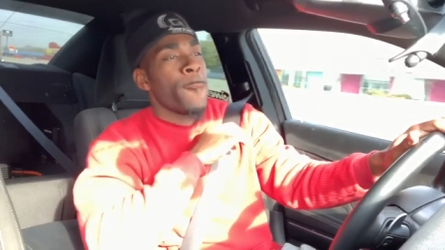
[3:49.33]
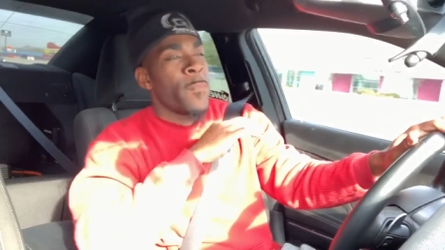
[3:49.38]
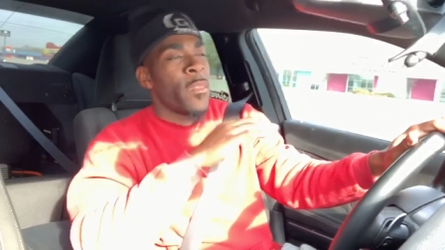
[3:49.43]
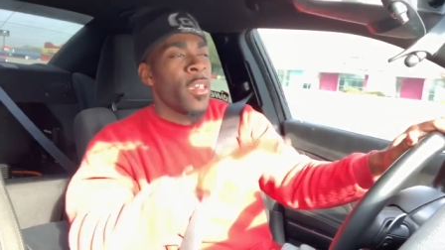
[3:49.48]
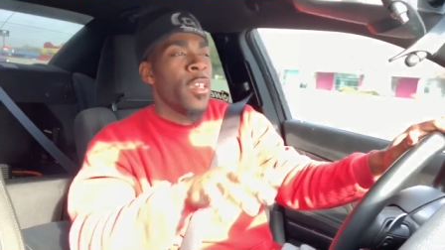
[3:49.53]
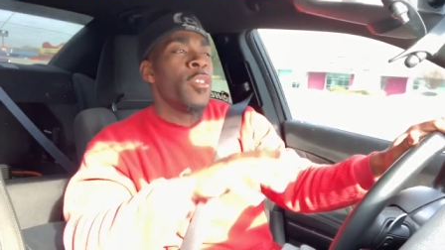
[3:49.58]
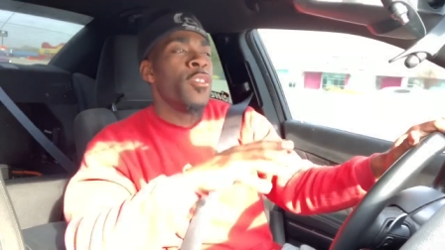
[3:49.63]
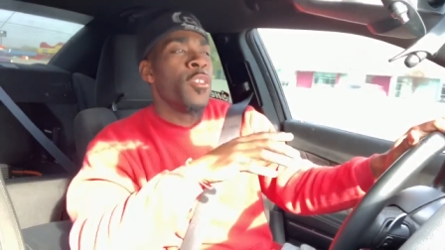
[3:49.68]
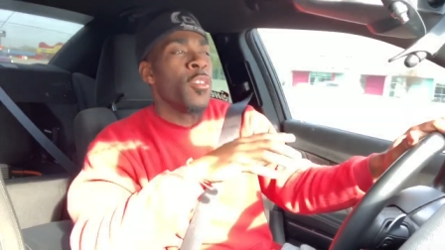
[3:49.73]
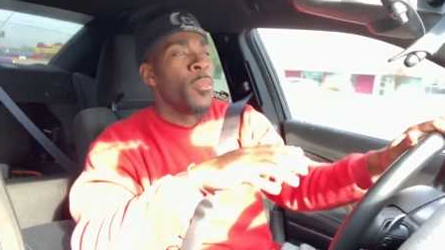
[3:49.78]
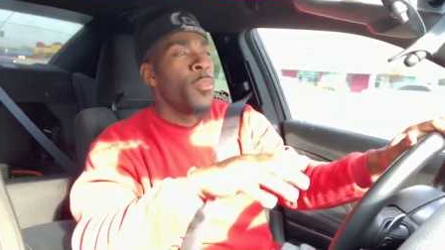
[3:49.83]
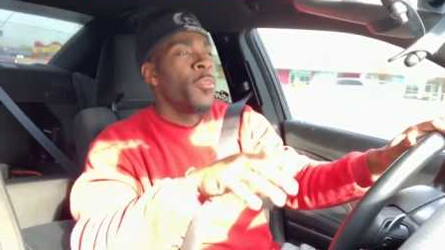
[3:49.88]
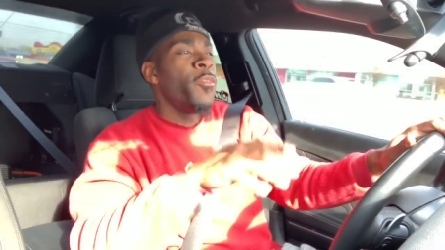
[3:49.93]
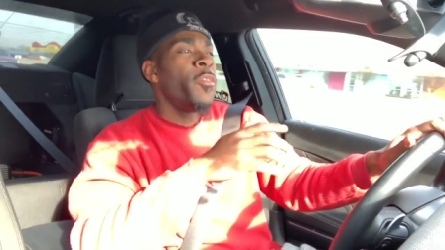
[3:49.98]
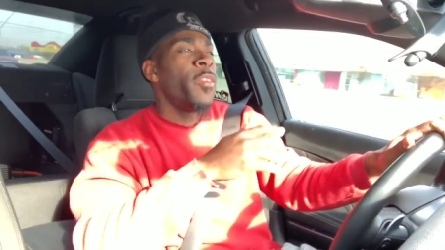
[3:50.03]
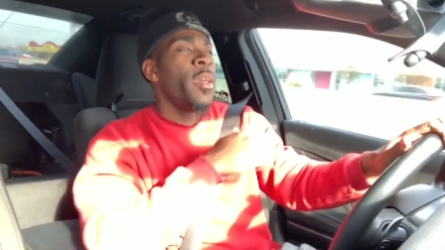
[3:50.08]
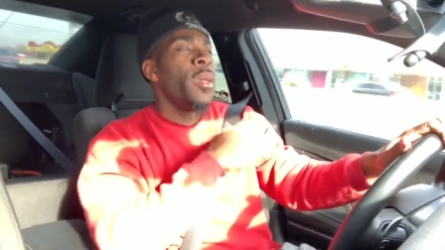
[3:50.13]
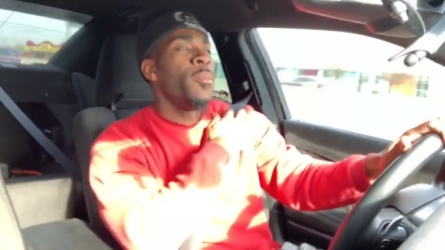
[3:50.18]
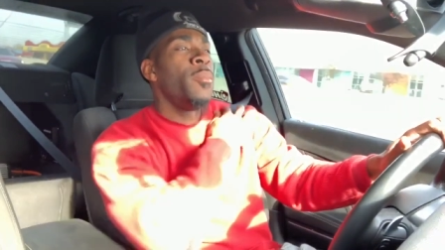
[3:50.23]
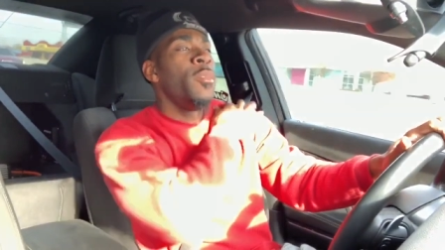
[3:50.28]
take care of my
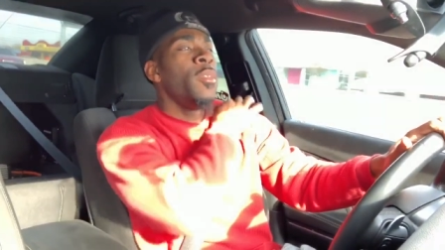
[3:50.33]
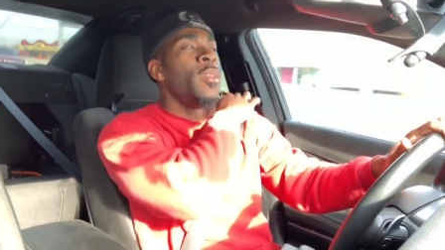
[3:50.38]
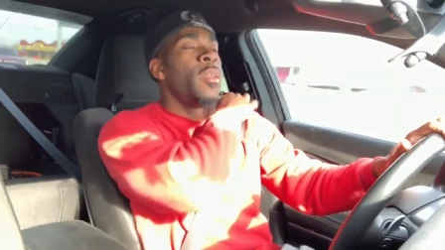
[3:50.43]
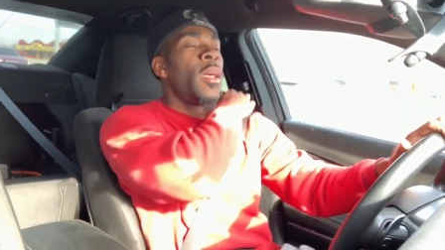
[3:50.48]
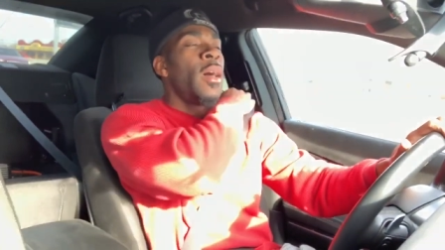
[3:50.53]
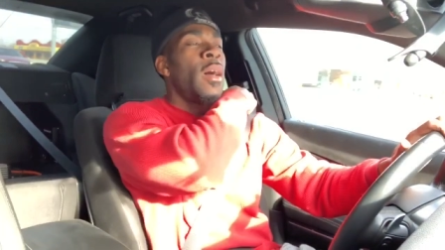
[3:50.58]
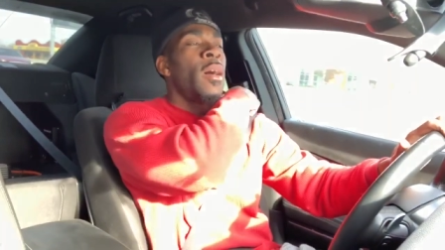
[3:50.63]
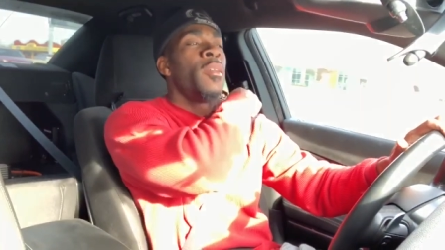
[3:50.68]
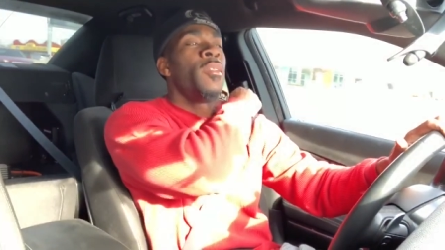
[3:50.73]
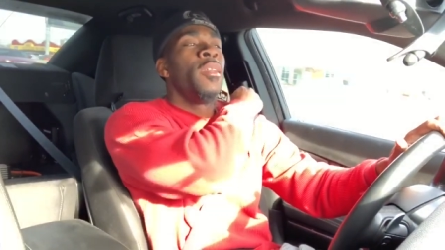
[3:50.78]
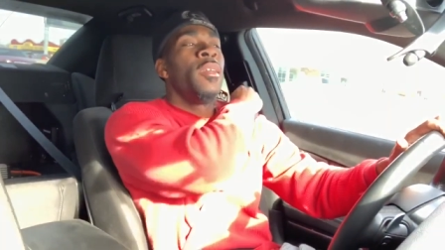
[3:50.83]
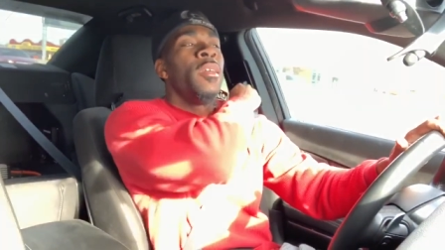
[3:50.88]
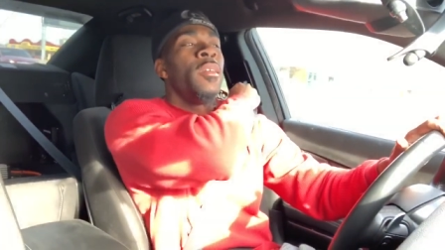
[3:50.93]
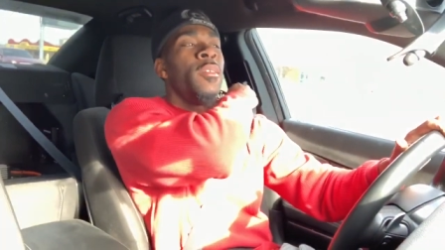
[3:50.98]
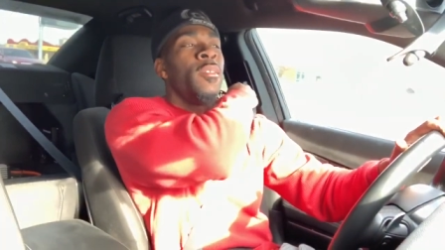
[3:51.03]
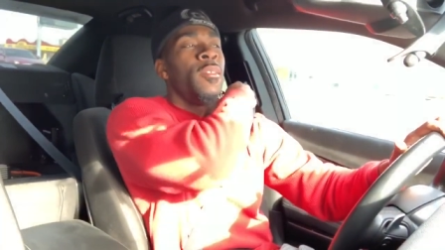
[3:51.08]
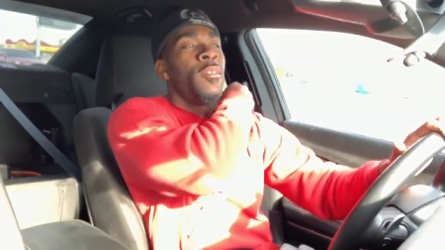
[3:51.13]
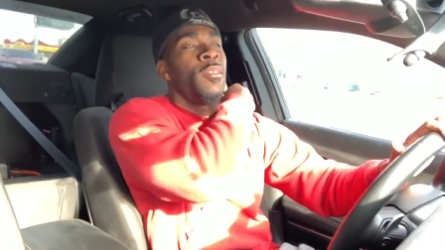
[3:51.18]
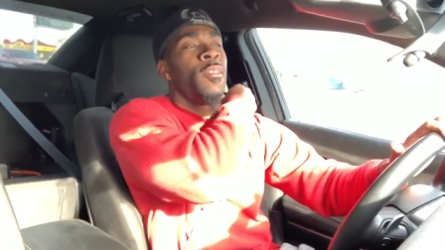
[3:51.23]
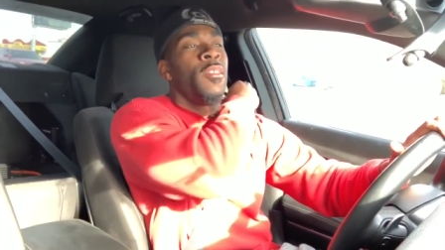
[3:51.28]
family and all
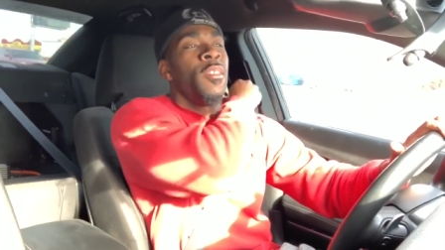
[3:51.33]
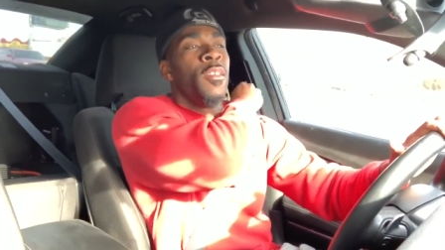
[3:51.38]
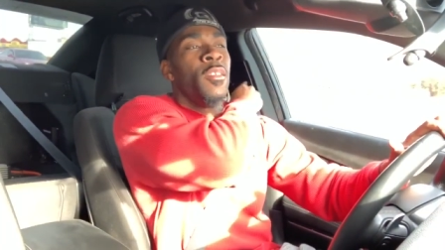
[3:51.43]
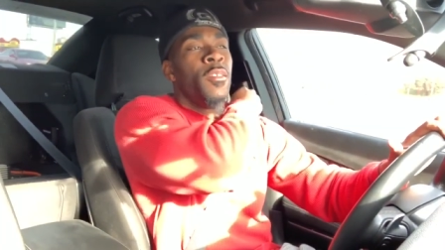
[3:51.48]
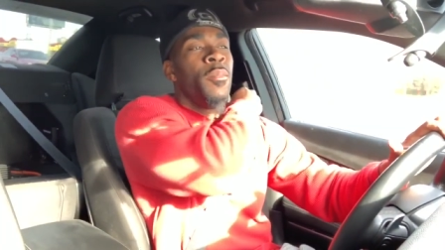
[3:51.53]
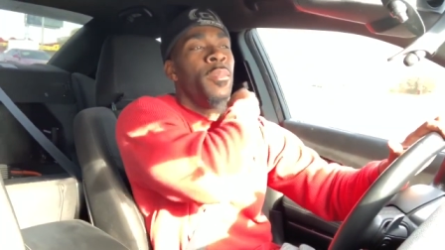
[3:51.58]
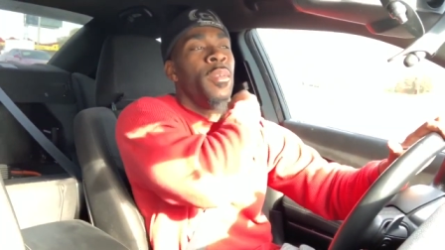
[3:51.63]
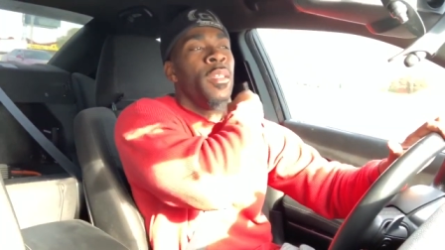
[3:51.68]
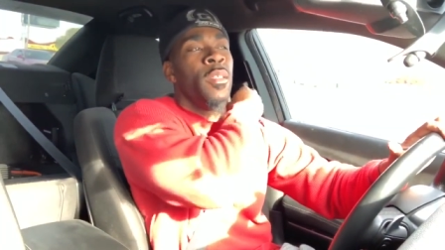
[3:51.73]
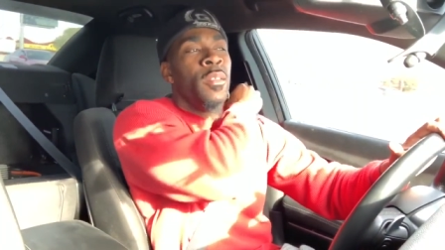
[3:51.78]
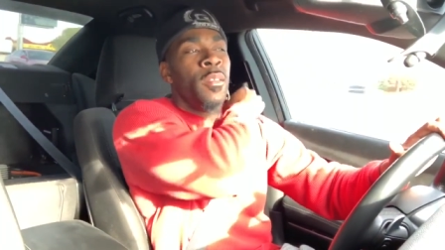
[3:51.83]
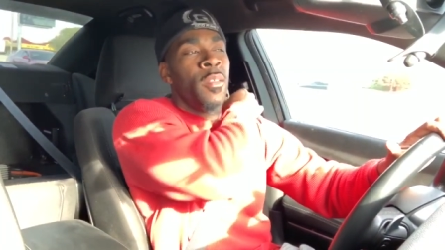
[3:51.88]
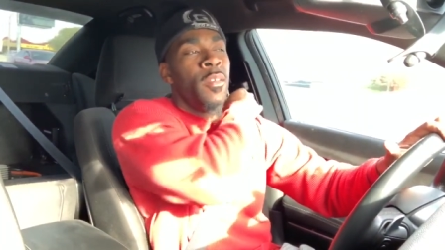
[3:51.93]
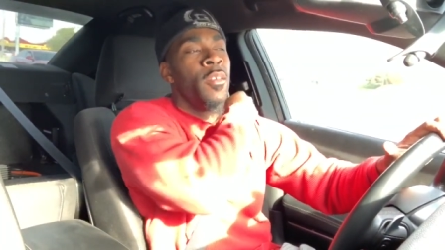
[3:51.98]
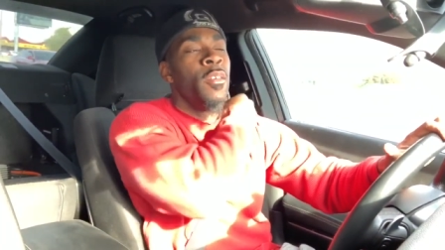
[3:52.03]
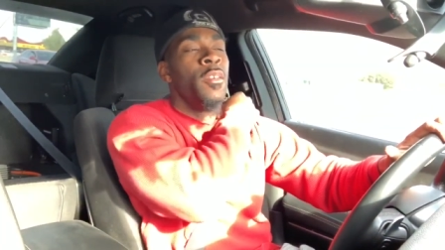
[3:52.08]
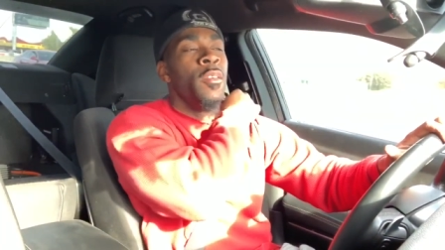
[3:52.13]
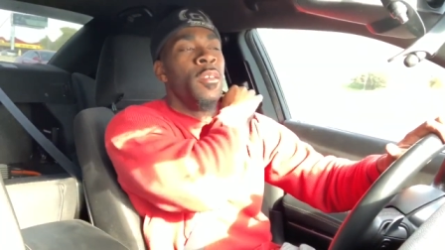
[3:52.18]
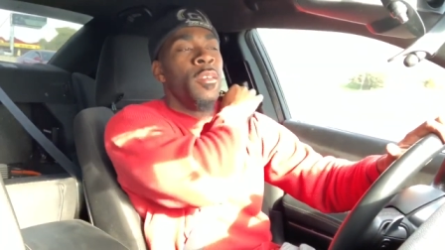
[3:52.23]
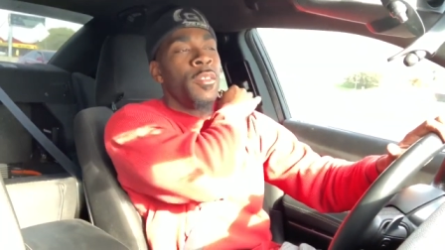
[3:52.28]
that, still be
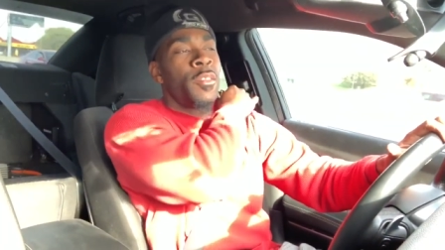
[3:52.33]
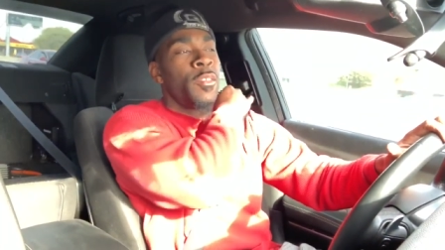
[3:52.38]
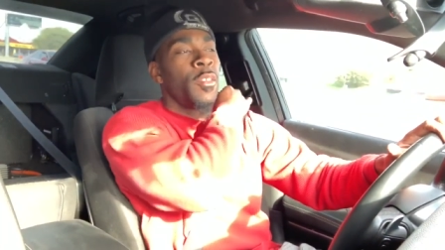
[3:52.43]
good.